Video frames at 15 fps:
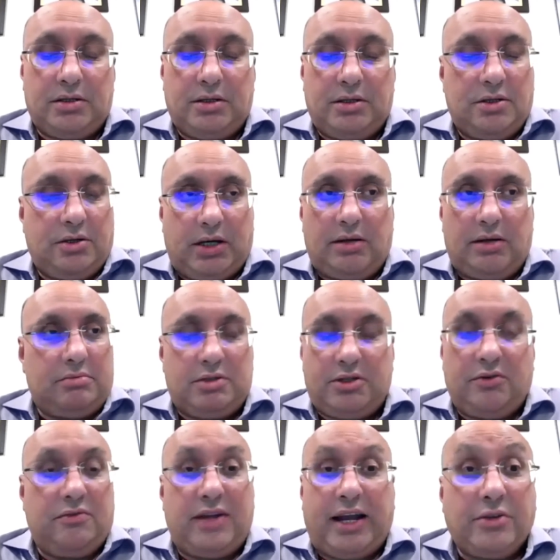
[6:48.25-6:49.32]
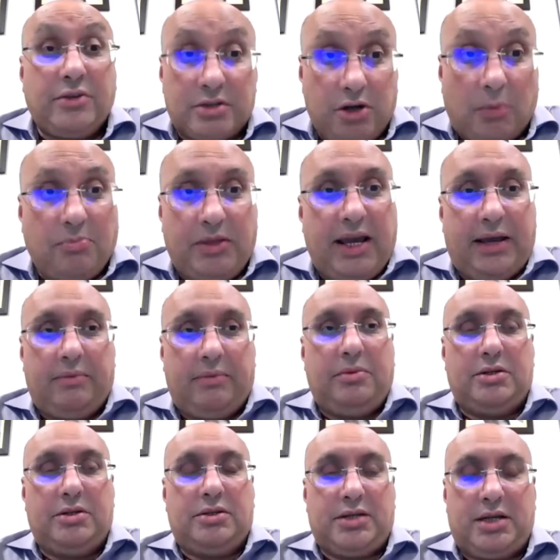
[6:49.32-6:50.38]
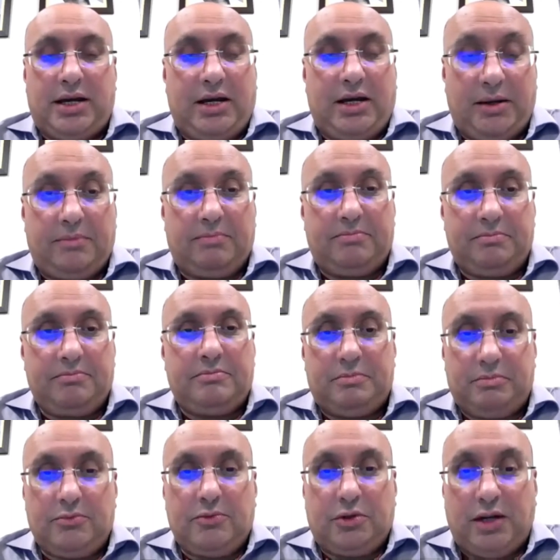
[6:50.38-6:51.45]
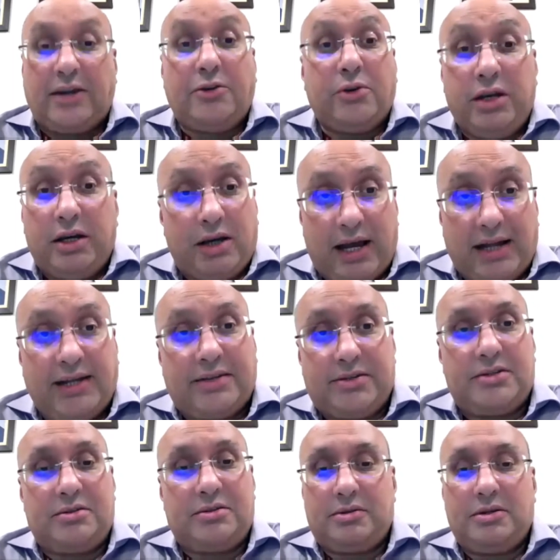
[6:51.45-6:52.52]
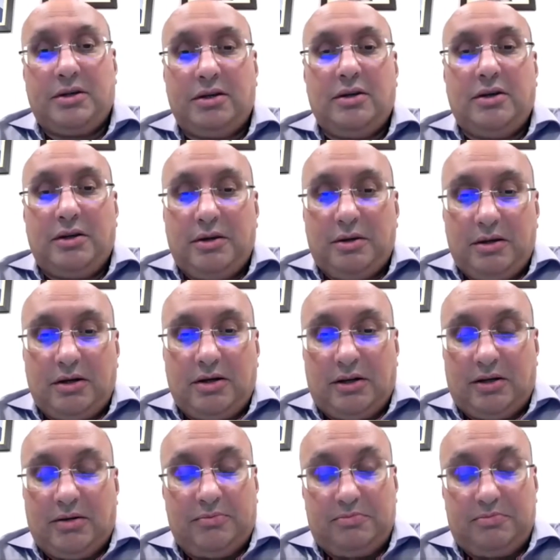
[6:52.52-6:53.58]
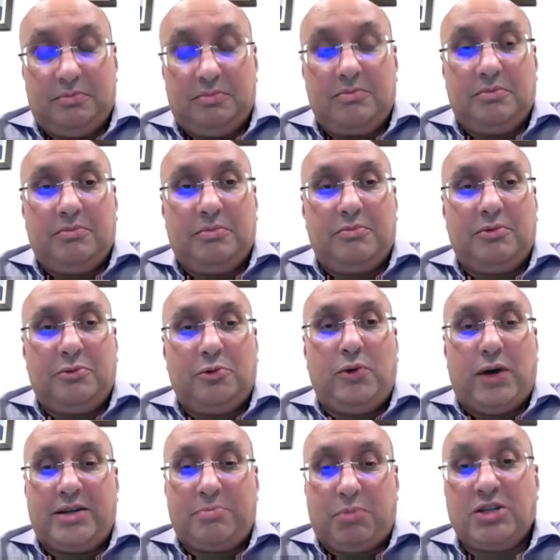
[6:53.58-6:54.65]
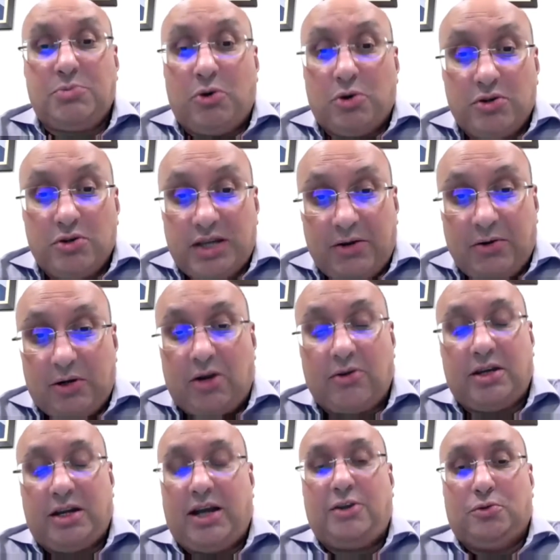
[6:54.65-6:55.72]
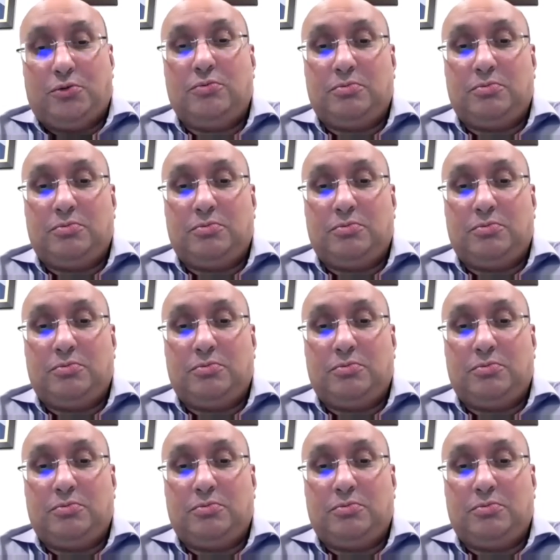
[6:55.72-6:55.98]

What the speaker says: So I'd sort of like to stop there because I would like to hear Alex, who has much more to say, no doubt, than I do.